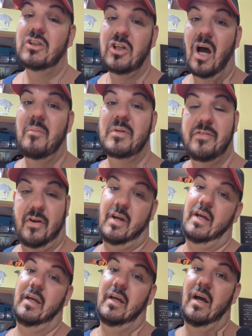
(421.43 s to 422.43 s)
job is
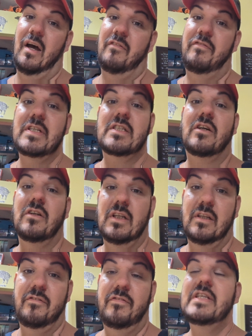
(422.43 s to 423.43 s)
very
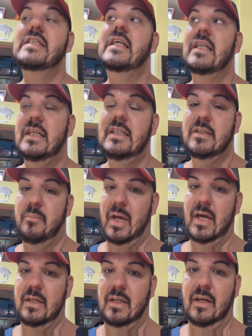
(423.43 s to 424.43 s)
physically
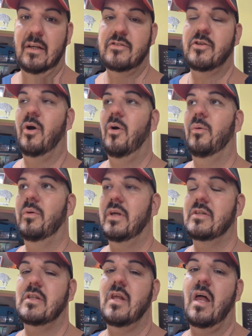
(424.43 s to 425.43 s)
demanding. So
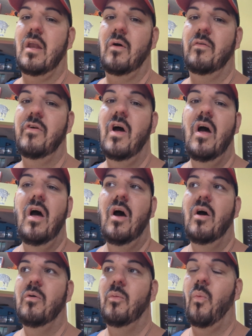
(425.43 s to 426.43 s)
there's a lot of
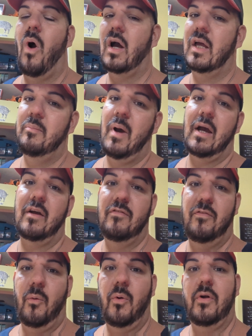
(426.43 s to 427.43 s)
walking back and
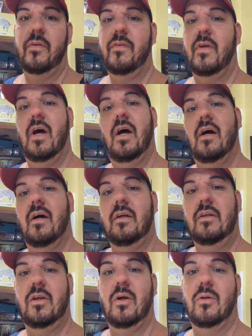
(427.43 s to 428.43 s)
forth,
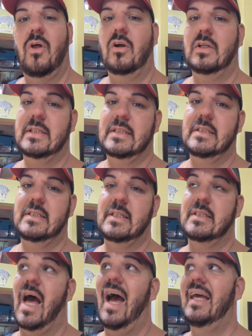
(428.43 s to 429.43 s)
long
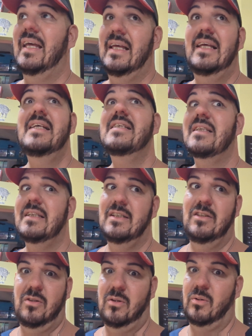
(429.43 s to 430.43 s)
distances. I easily
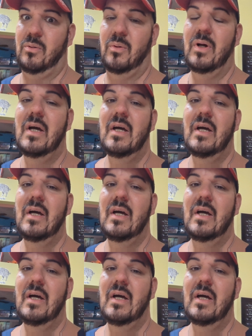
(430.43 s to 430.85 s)
do